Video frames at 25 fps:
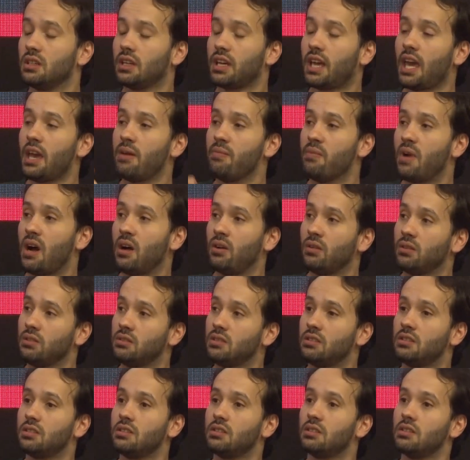came
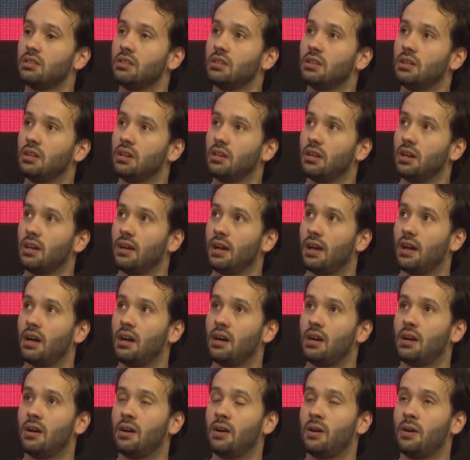out,
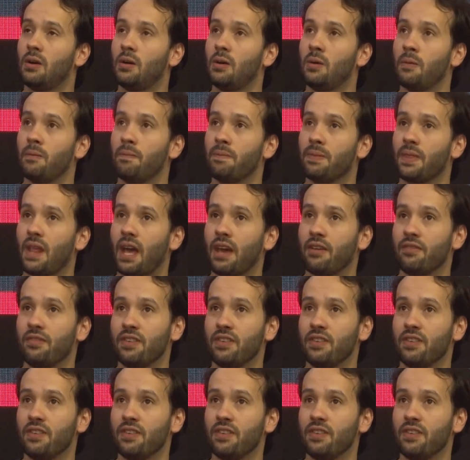I